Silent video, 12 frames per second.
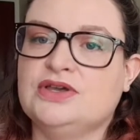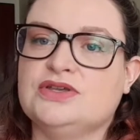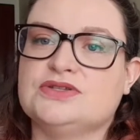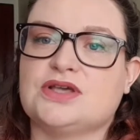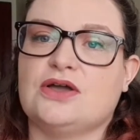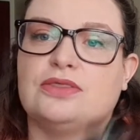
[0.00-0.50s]

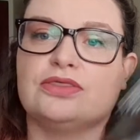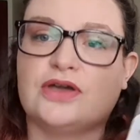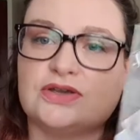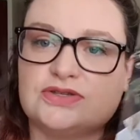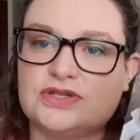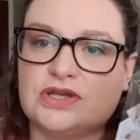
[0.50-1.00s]
So
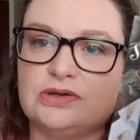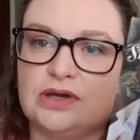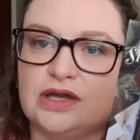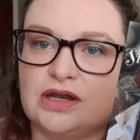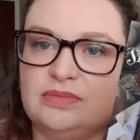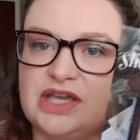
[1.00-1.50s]
those two are
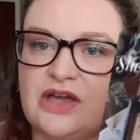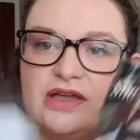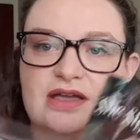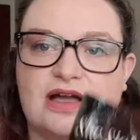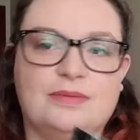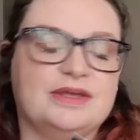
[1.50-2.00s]
going to be
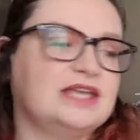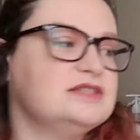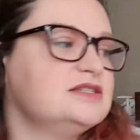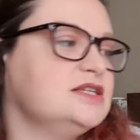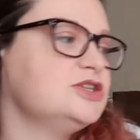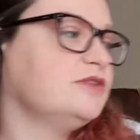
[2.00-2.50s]
going up
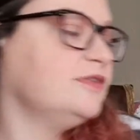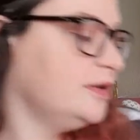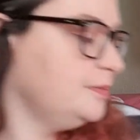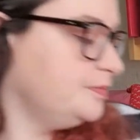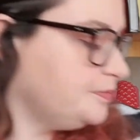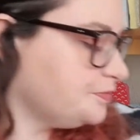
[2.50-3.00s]
against each other.
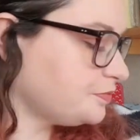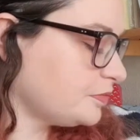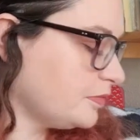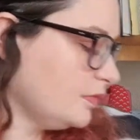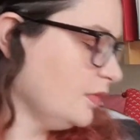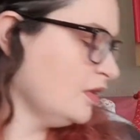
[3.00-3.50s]

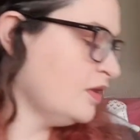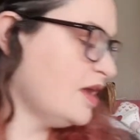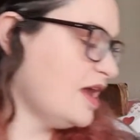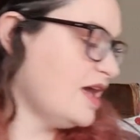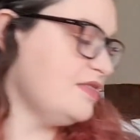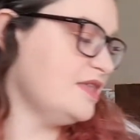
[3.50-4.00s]

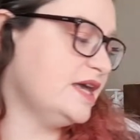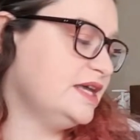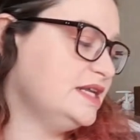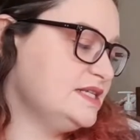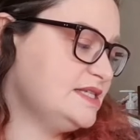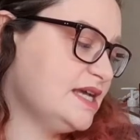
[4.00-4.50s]
And then
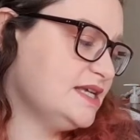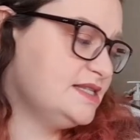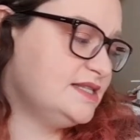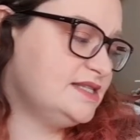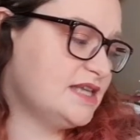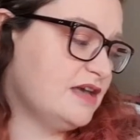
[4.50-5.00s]
day
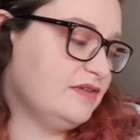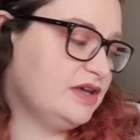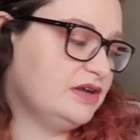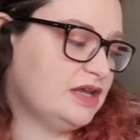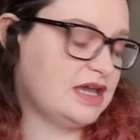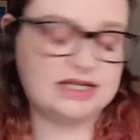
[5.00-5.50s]

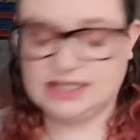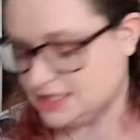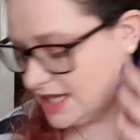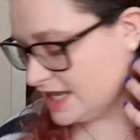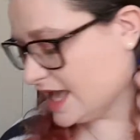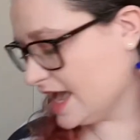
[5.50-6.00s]
7 and
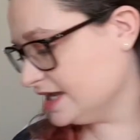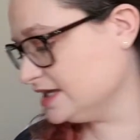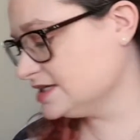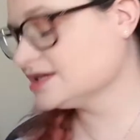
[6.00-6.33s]
day 8,